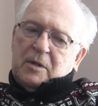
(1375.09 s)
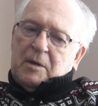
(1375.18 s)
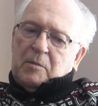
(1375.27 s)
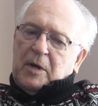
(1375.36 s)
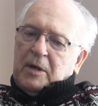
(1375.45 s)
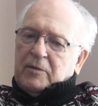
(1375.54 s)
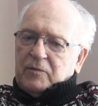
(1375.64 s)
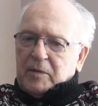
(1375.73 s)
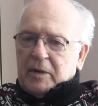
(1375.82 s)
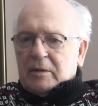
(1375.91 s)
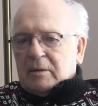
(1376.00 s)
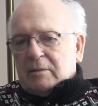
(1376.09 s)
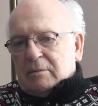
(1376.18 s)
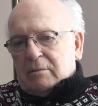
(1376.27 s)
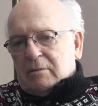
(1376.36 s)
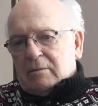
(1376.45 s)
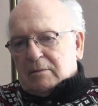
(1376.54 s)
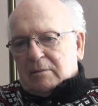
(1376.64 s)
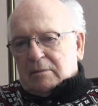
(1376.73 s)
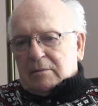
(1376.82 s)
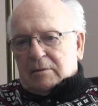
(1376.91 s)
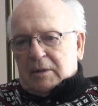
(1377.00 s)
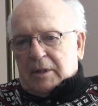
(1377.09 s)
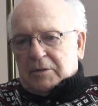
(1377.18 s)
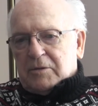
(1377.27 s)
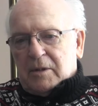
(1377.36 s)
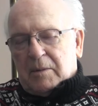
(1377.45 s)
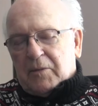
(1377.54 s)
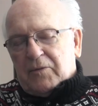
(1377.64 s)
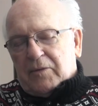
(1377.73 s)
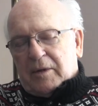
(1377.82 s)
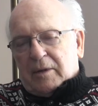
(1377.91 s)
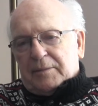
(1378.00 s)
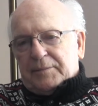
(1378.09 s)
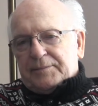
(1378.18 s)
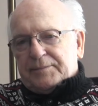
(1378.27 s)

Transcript: I may have done some of that.